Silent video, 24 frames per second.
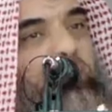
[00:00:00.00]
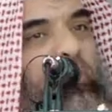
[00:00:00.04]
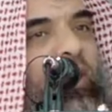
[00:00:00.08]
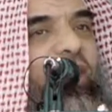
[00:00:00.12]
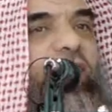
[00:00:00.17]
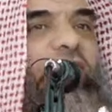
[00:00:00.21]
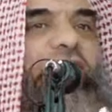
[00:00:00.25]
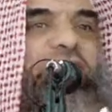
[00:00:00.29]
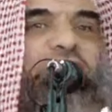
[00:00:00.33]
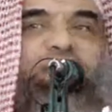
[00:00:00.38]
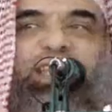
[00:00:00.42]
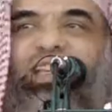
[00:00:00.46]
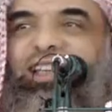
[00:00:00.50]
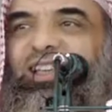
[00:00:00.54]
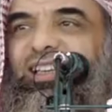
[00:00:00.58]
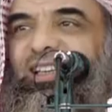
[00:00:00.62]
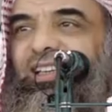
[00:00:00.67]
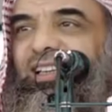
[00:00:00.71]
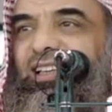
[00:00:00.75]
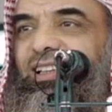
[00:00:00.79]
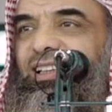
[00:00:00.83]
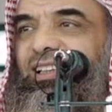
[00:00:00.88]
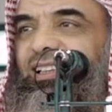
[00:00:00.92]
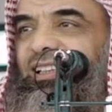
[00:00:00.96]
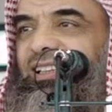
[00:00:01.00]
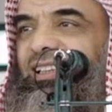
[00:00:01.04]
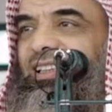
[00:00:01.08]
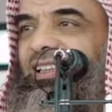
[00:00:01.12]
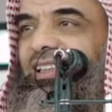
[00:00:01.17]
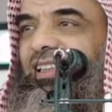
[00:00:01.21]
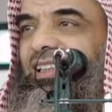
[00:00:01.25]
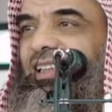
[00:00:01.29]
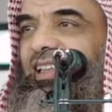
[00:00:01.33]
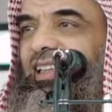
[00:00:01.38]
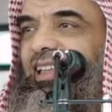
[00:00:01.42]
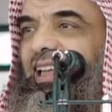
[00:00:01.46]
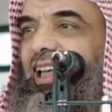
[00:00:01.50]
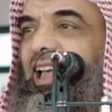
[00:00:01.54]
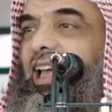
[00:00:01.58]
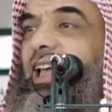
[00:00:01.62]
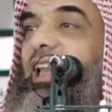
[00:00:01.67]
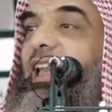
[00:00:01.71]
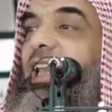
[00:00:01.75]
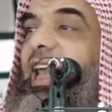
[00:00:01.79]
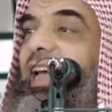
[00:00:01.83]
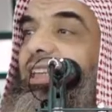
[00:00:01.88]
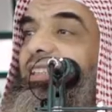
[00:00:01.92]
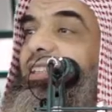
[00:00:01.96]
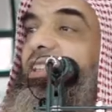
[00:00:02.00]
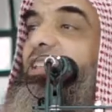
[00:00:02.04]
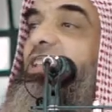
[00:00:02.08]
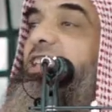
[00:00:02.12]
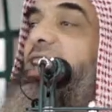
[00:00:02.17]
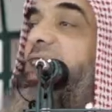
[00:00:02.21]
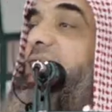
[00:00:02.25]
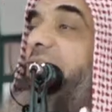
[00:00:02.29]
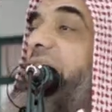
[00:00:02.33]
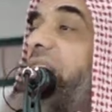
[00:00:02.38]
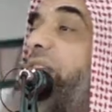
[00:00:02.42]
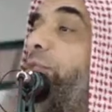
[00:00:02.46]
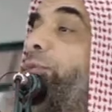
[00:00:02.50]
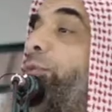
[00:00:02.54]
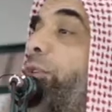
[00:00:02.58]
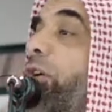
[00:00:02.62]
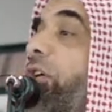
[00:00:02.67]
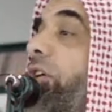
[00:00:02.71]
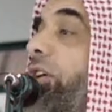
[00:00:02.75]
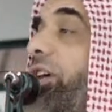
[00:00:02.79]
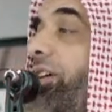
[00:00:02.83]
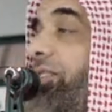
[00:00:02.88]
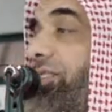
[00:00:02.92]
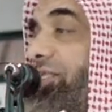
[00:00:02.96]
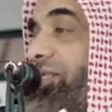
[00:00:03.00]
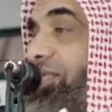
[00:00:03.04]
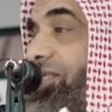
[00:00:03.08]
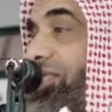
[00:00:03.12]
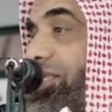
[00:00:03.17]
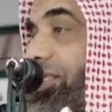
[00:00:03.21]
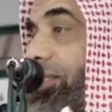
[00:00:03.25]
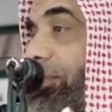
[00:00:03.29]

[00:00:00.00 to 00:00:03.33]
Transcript: mercy, legislated for us